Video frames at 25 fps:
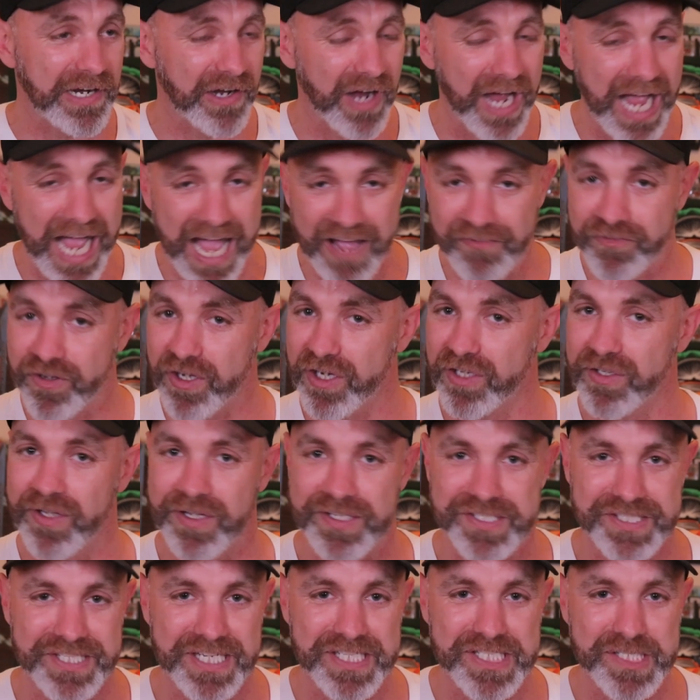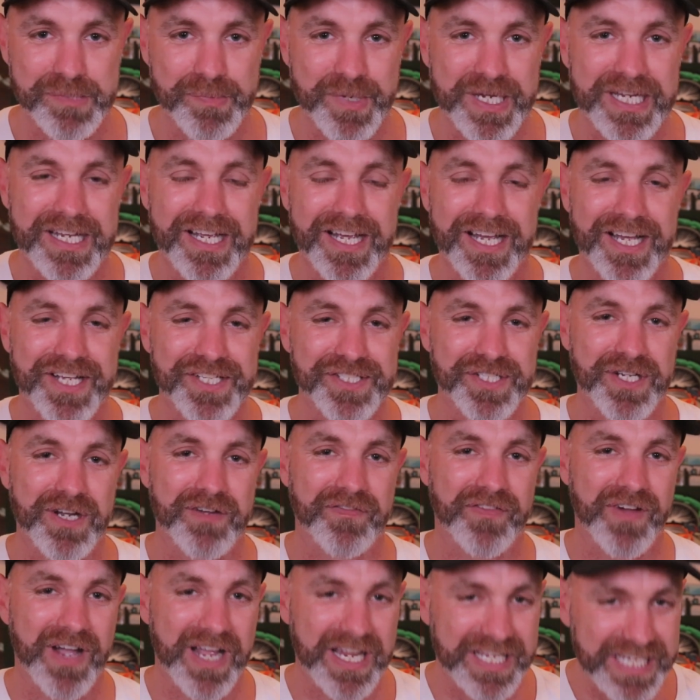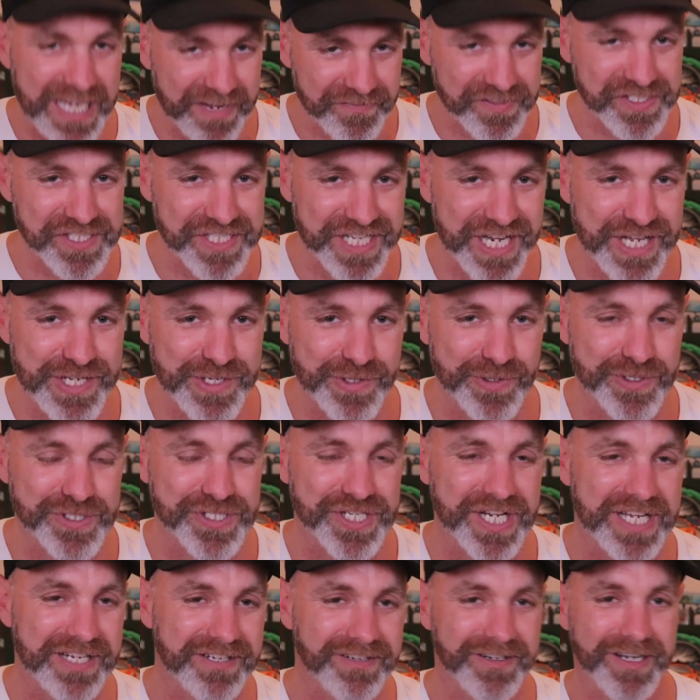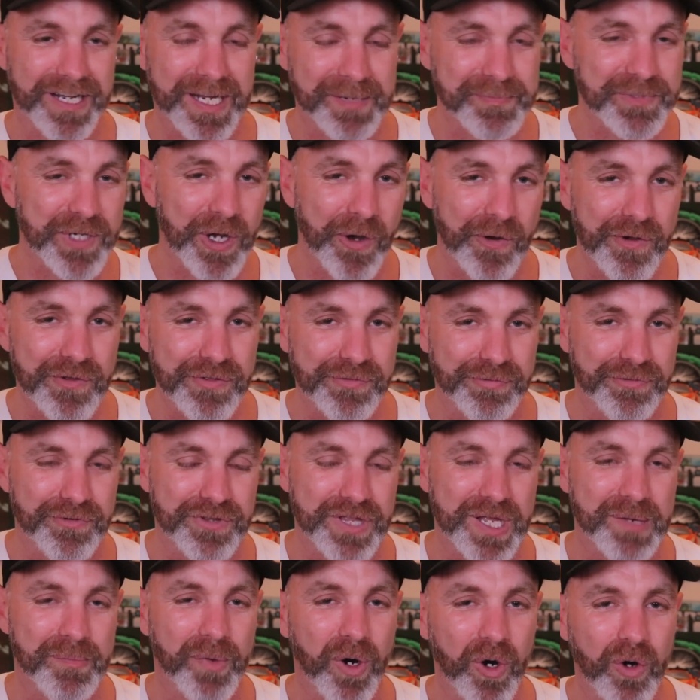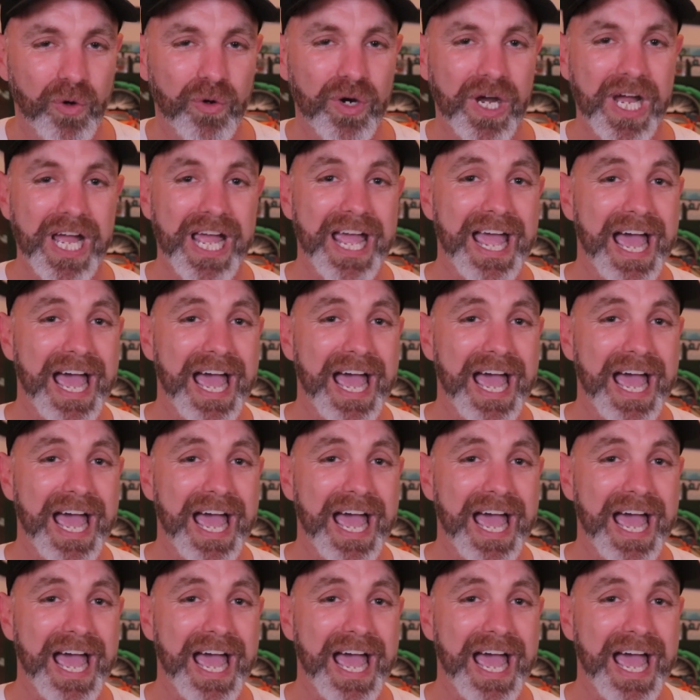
I have got a lot sent to me. So if you haven't seen yours yet, I'm going through them all.